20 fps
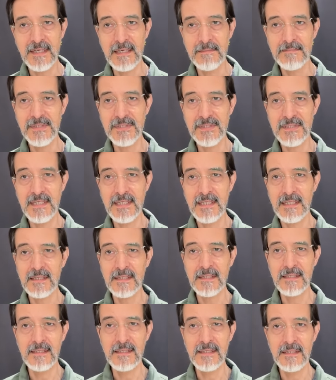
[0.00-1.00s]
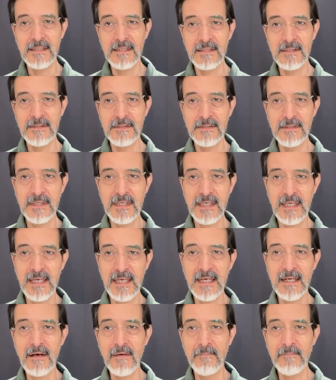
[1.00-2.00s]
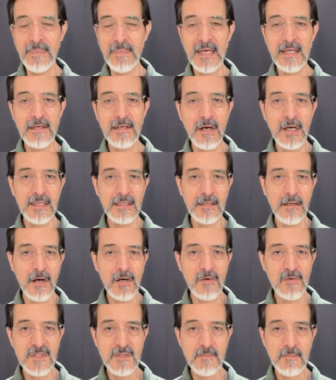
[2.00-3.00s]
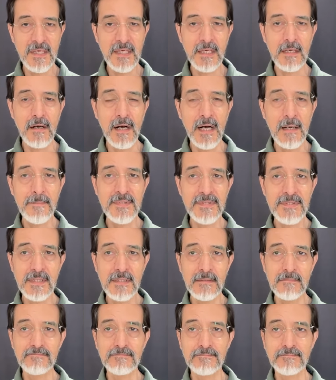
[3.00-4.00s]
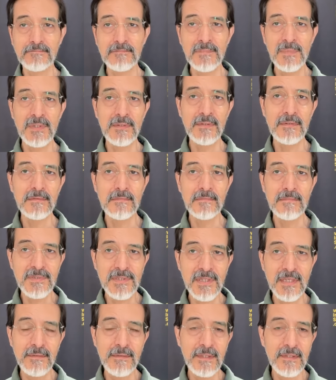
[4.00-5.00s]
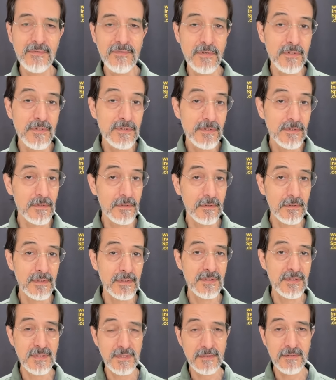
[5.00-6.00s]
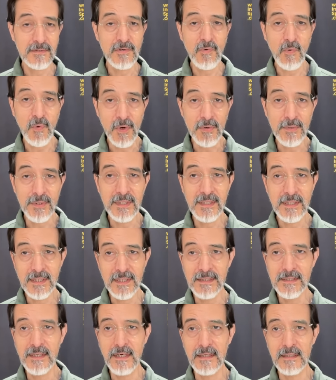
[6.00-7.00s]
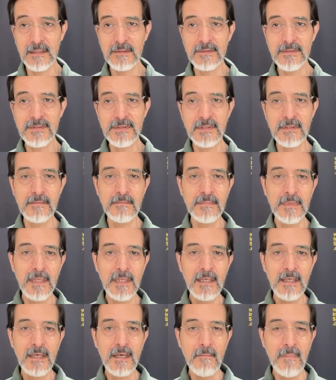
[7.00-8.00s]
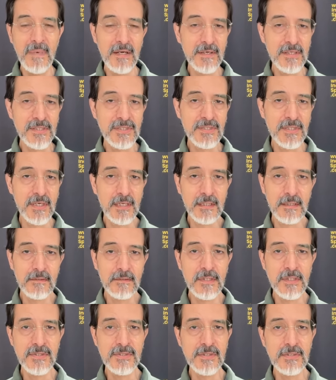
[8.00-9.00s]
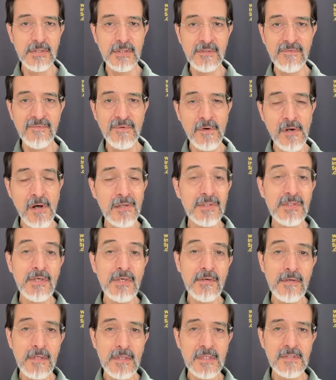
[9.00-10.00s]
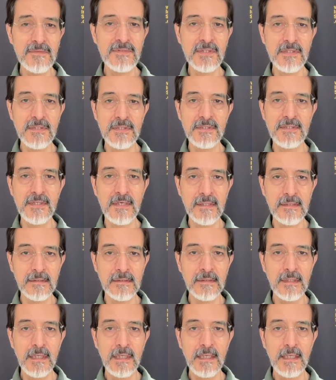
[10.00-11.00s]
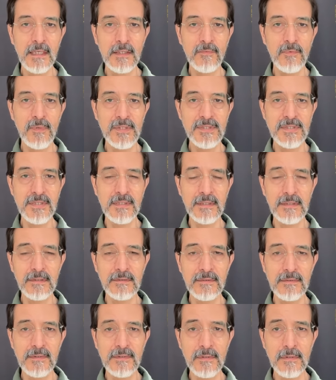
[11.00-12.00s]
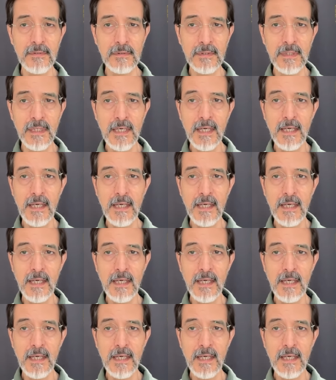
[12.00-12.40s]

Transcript: I'm just saying you, you can't bet on it always being opposite. Though generally, of course, gold is still quoted in dollars. So bearish dollar is good for alternatives to the dollar, which include gold.